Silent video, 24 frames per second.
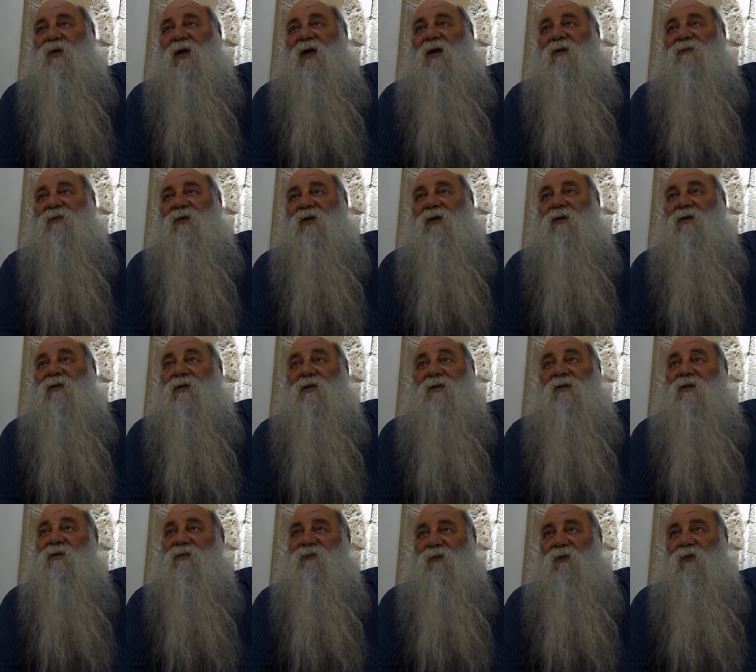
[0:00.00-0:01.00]
we have here that
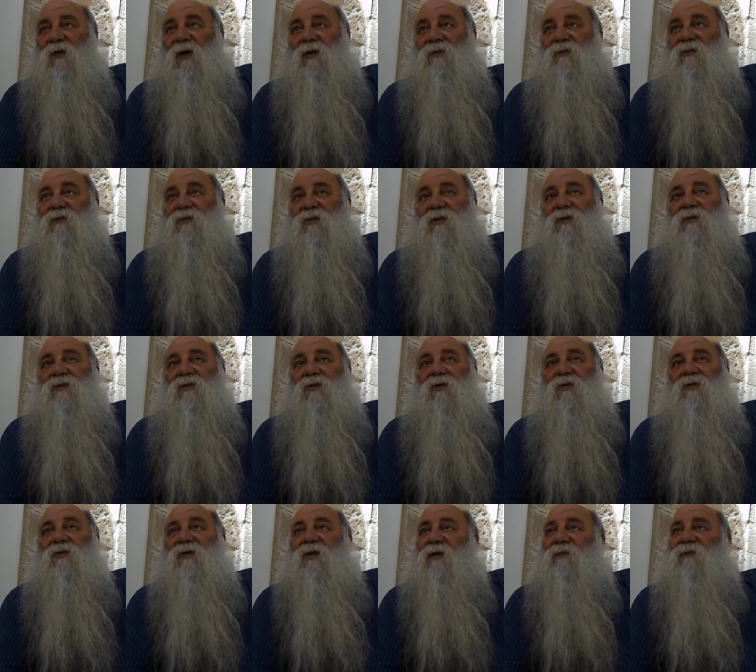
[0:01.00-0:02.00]
is 400 years
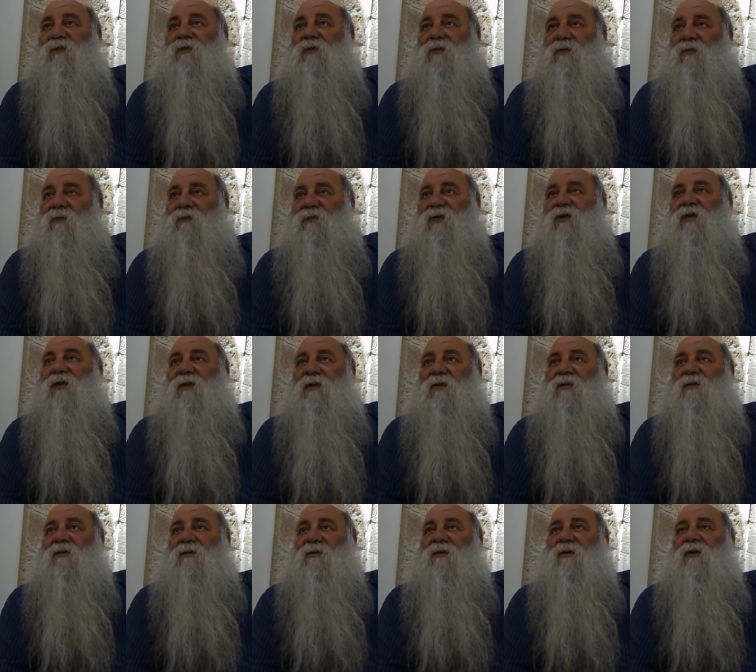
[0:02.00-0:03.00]
old. Have you you've seen it?
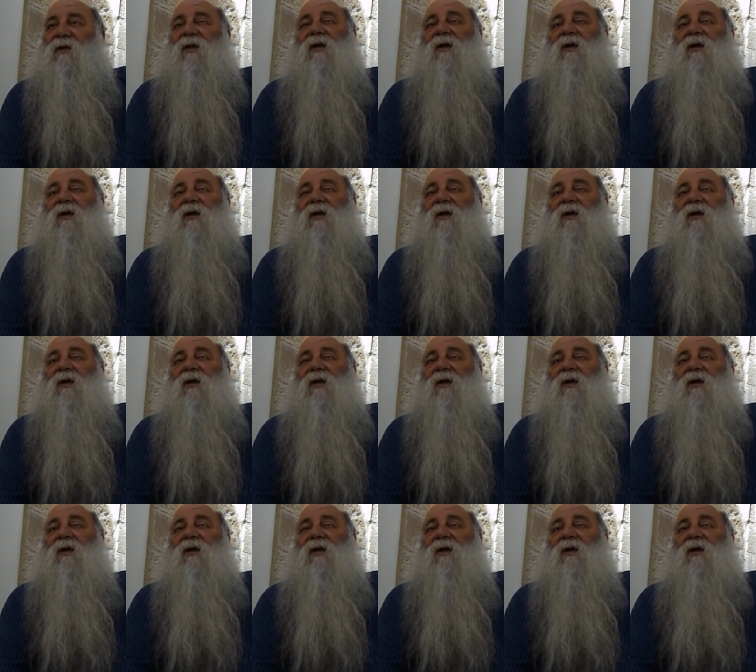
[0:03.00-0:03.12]
Yes.